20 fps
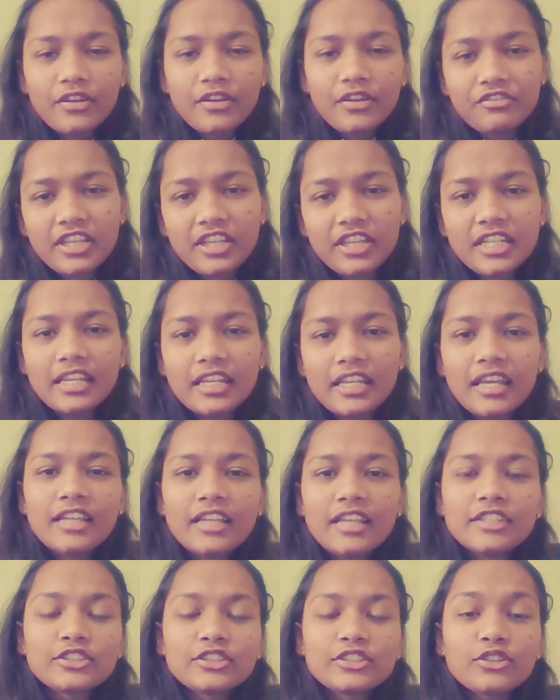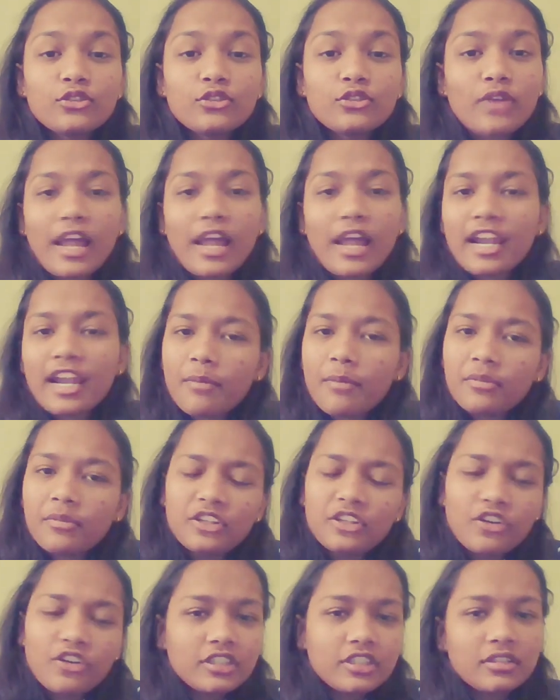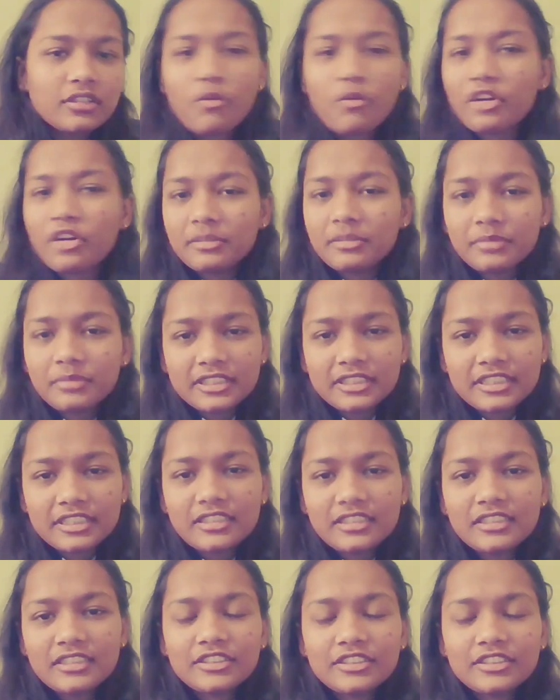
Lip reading: Fine. So to and not a morning person,